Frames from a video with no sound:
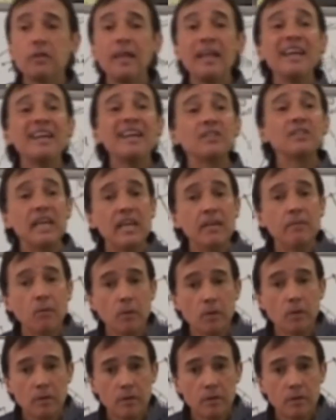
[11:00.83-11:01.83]
a thing as
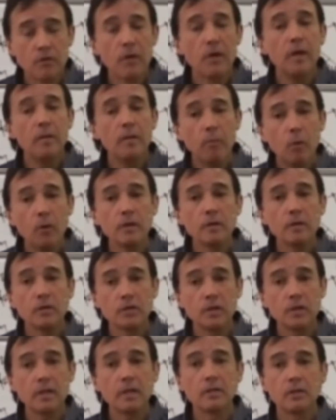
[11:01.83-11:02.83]
evil. It's very important to
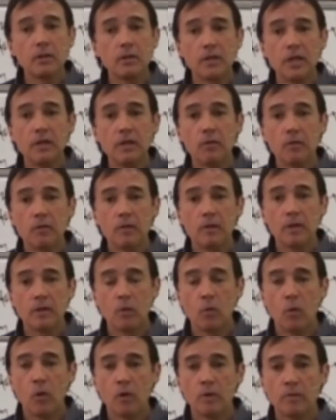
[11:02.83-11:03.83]
see that there's evil
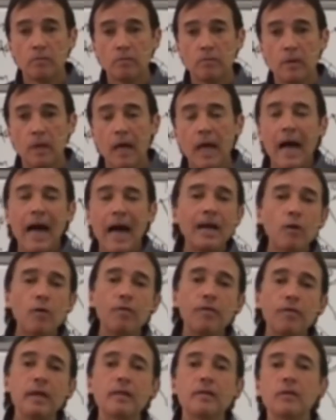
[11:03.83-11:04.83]
in the world. I
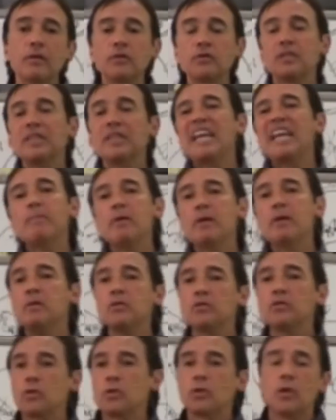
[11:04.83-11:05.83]
don't think there's
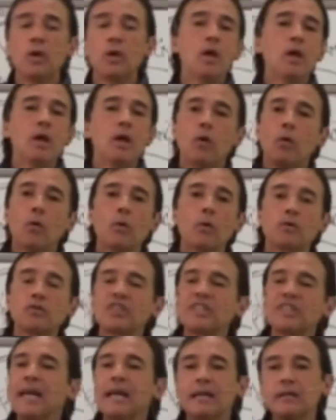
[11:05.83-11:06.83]
demons or
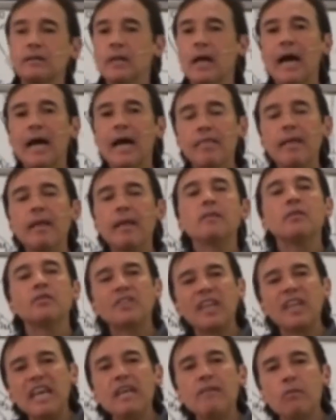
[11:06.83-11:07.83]
Satan. I think
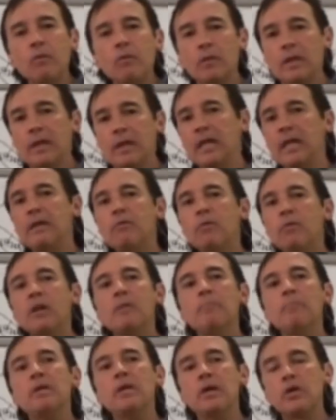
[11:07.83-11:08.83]
there's evil, and evil
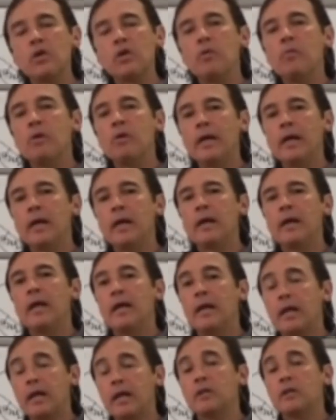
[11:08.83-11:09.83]
can be accumulated,
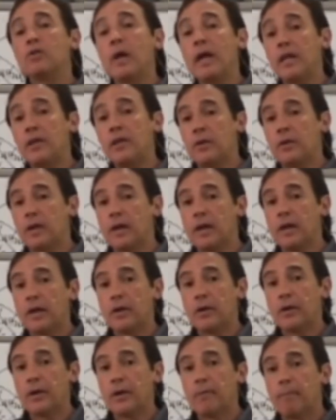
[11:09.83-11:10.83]
and it can drain you, and it can
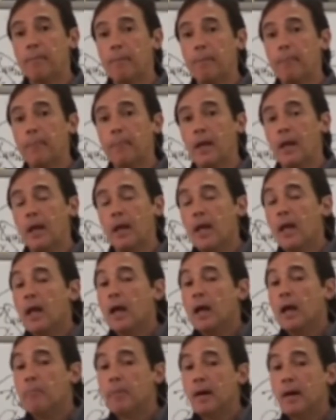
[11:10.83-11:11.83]
kill you.
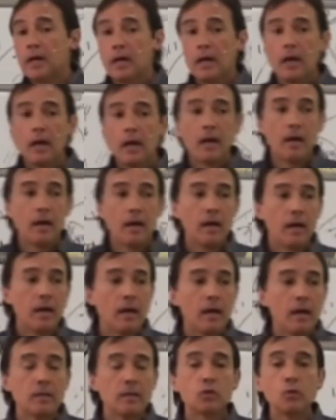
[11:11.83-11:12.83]
But
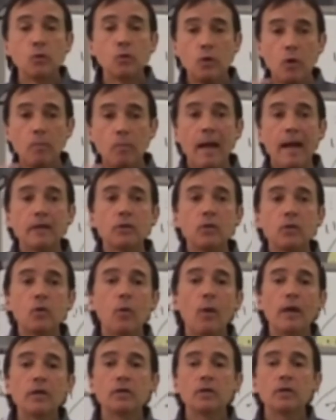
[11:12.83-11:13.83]
to go back to the
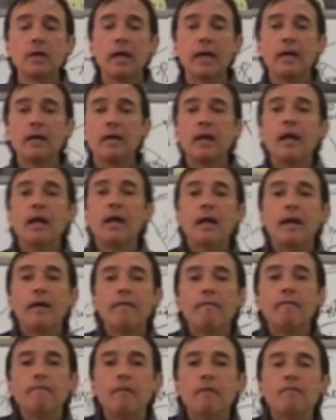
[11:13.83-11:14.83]
question,
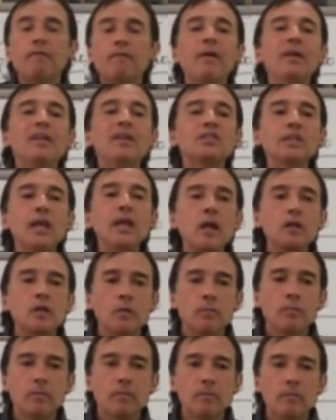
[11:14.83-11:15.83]
very
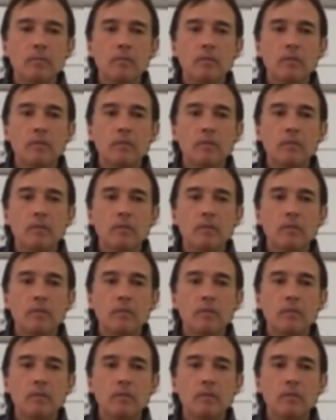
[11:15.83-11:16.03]
seldom,